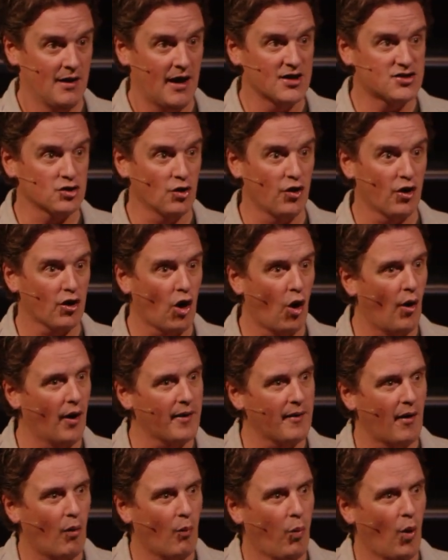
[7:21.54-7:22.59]
And so they're
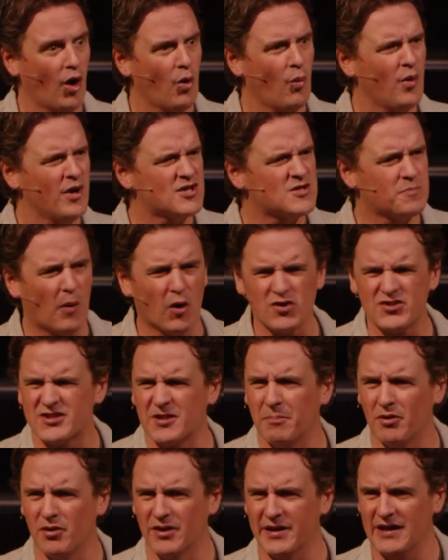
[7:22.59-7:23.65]
going, what are we supposed to
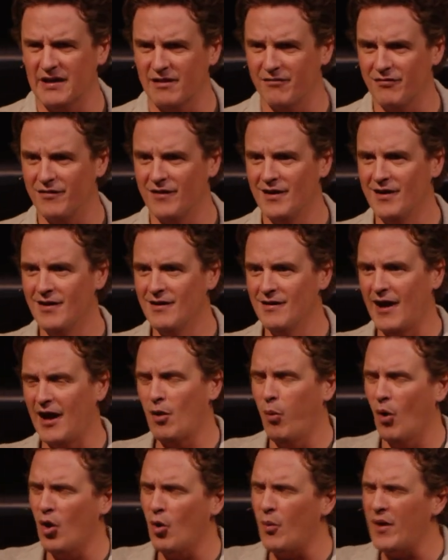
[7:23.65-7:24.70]
believe? Like,
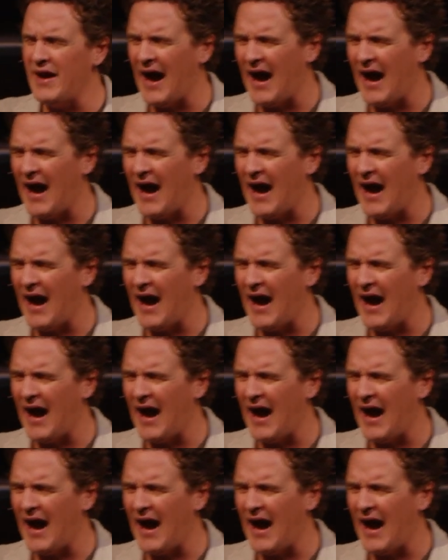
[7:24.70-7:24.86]
what do we